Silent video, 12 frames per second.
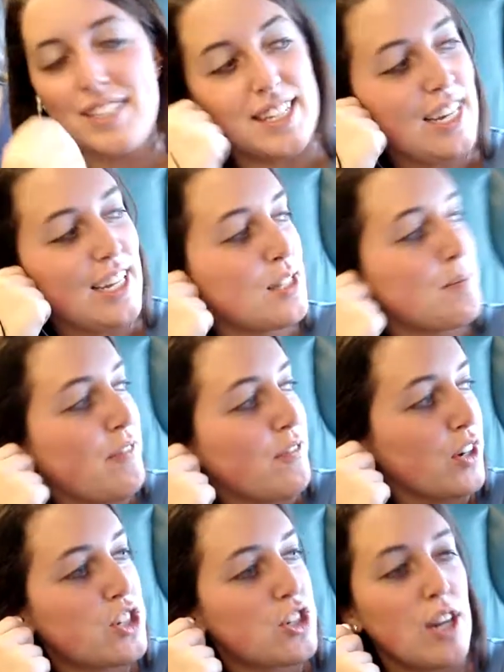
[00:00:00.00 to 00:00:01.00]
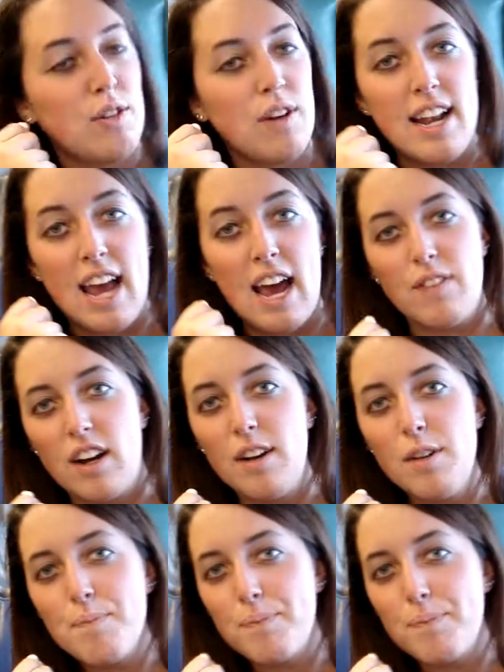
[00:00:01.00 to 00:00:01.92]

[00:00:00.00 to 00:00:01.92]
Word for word: City. This is my first train ride ever.